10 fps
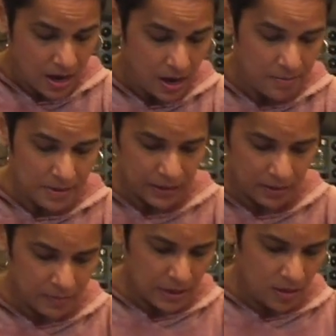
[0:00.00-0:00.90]
I'm not
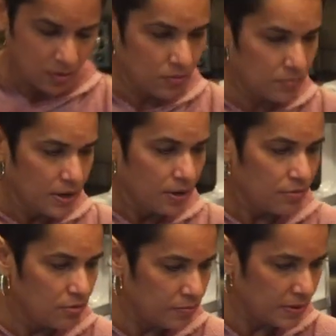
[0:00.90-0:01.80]
going to be home.
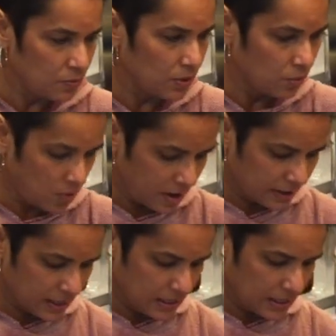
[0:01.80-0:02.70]
Reuben will
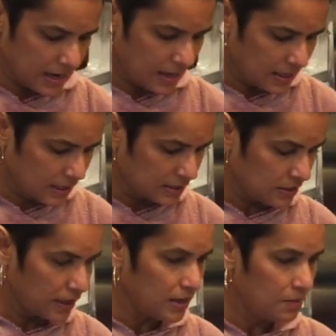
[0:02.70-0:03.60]
walk in
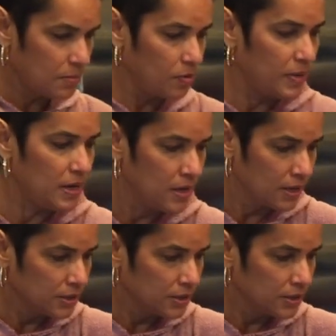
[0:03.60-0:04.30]
any moment